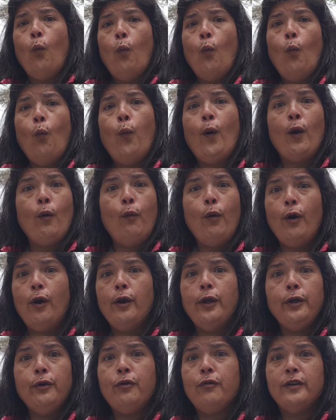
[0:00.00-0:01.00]
Where were
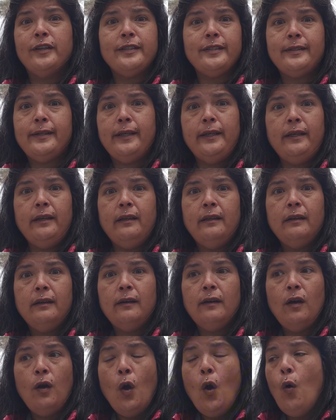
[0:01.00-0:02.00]
you, Kristi?
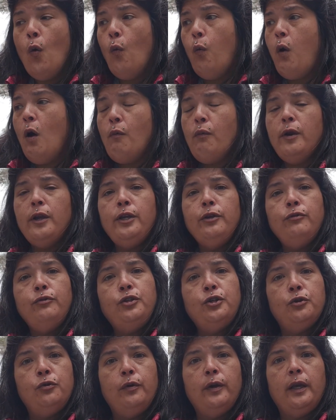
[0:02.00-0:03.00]
What were you
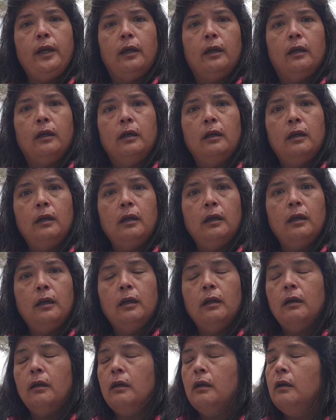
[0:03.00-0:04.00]
doing?
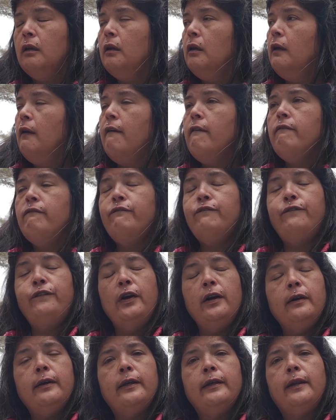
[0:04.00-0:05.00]

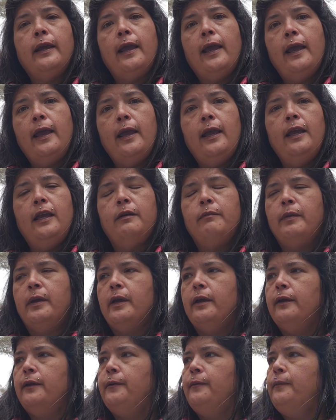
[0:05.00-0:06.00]
Fucking A,
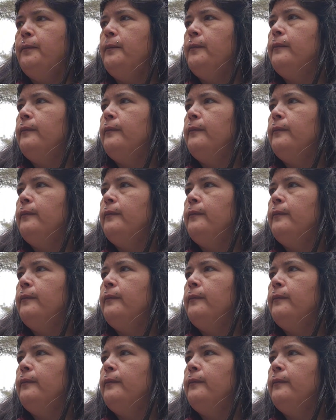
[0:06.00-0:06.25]
man.